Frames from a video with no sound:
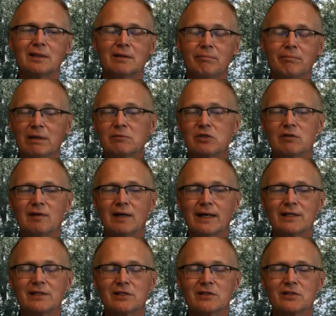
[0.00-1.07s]
MEMS
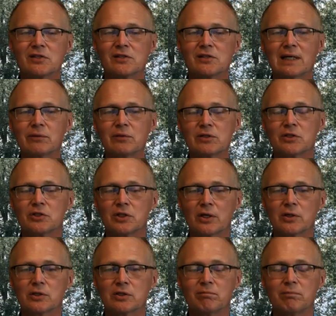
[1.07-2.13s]
device. And since I was in
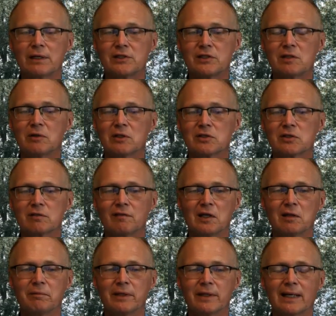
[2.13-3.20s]
charge of BiCMOS
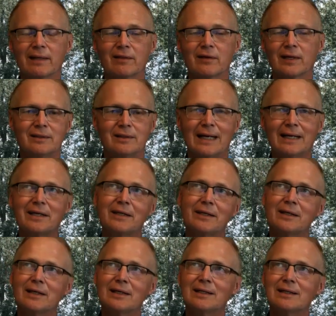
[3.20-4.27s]
development, I thought I can
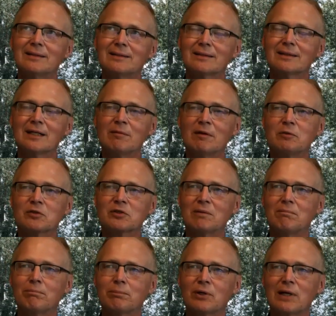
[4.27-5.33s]
come up with
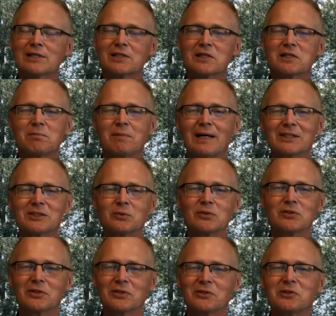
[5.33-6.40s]
some process modules
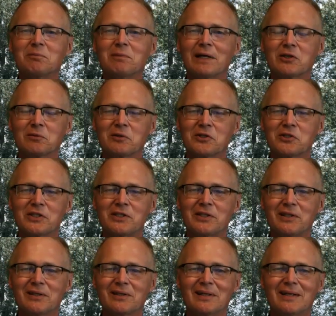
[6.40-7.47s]
that'll do
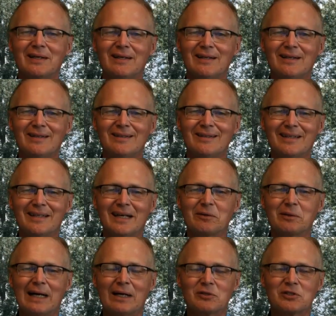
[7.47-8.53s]
micromachining. And
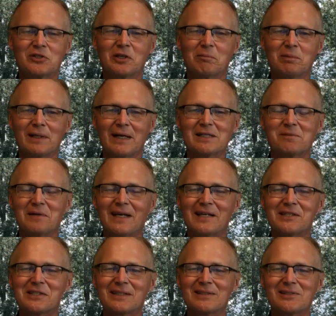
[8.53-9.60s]
I was good at plasma
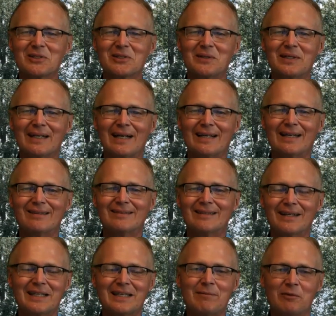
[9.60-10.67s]
etching, so
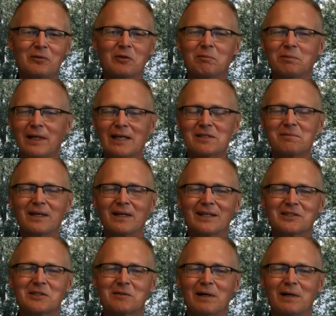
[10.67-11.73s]
I came up with a plasma
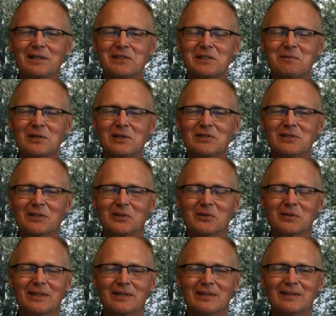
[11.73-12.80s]
etched BiCMOS
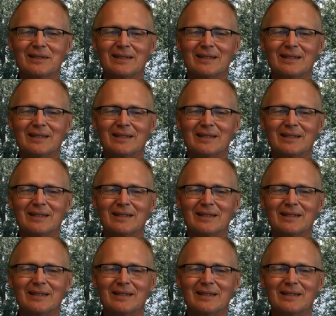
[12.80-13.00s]
integrated